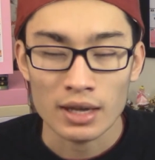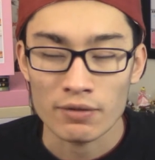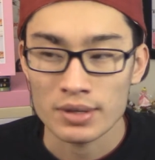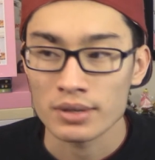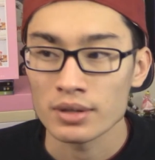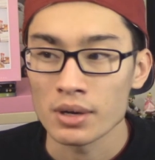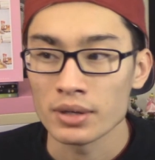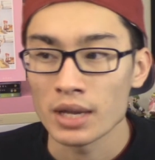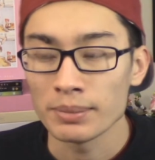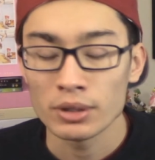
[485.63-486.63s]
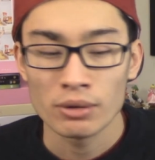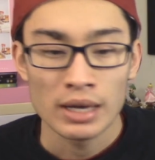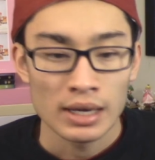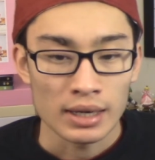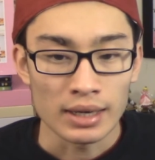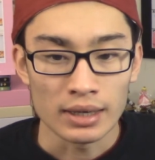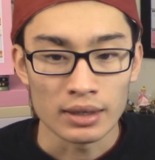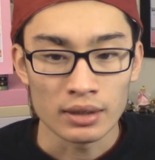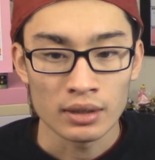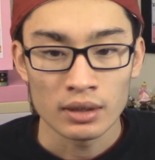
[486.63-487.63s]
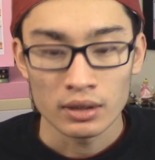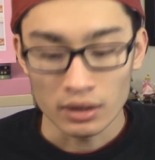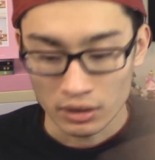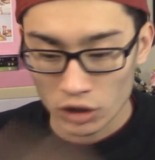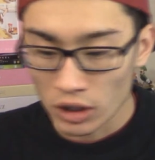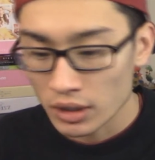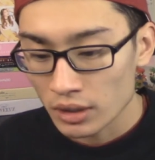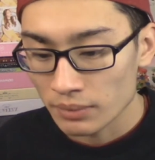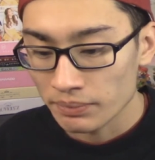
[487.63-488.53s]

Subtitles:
ever since their debut, Yeonjung,